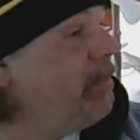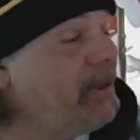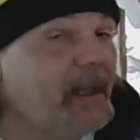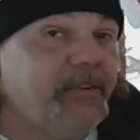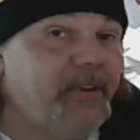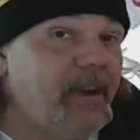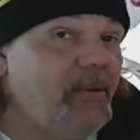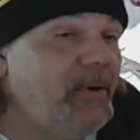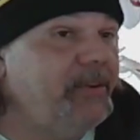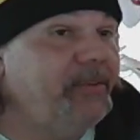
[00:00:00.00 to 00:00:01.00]
up like I said I
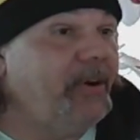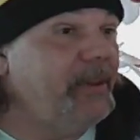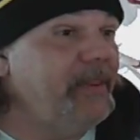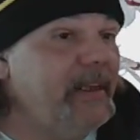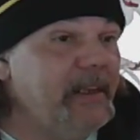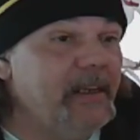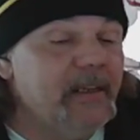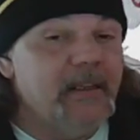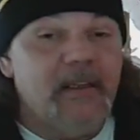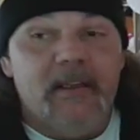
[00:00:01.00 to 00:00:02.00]
was on the
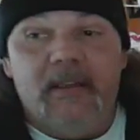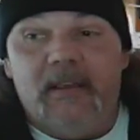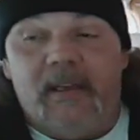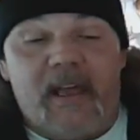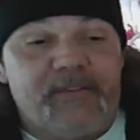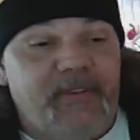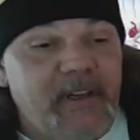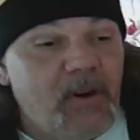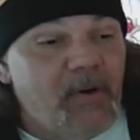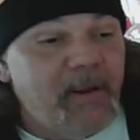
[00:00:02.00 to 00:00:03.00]
last
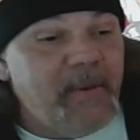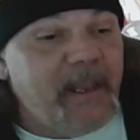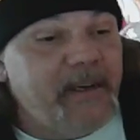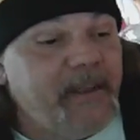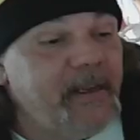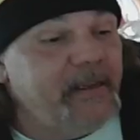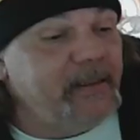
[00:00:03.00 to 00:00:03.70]
video I made,